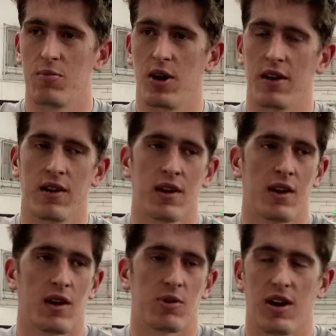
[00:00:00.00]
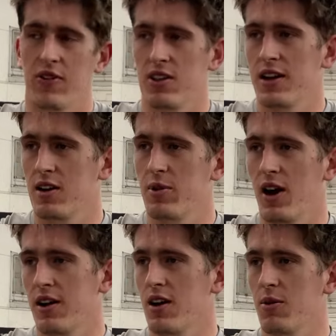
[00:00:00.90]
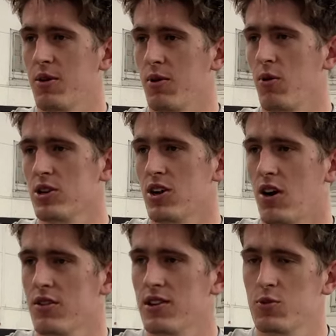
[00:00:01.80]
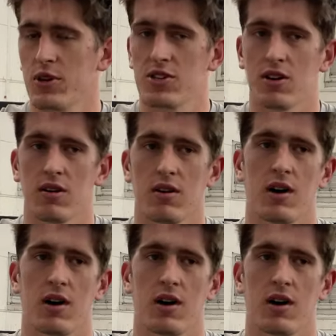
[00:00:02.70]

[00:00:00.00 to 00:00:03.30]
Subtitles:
But we're definitely lucky to be out here. We worked hard this winter.